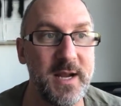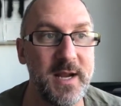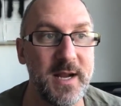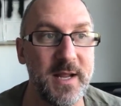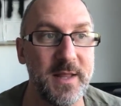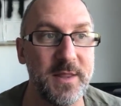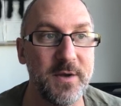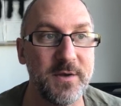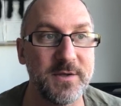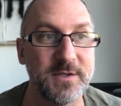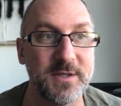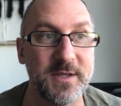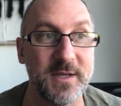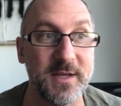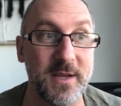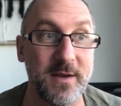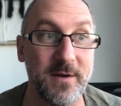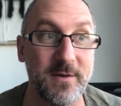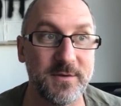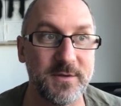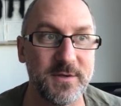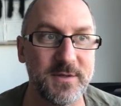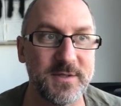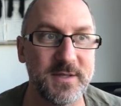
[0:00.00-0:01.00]
and those are the
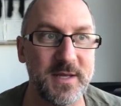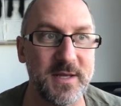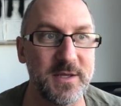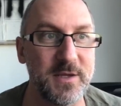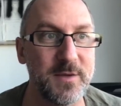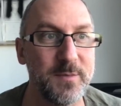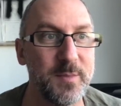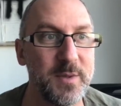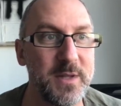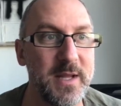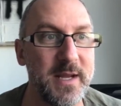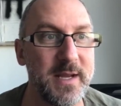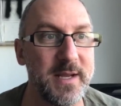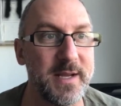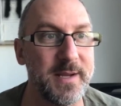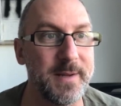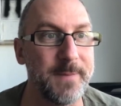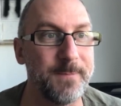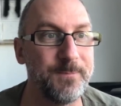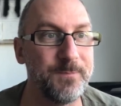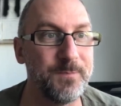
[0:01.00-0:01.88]
characters that you play.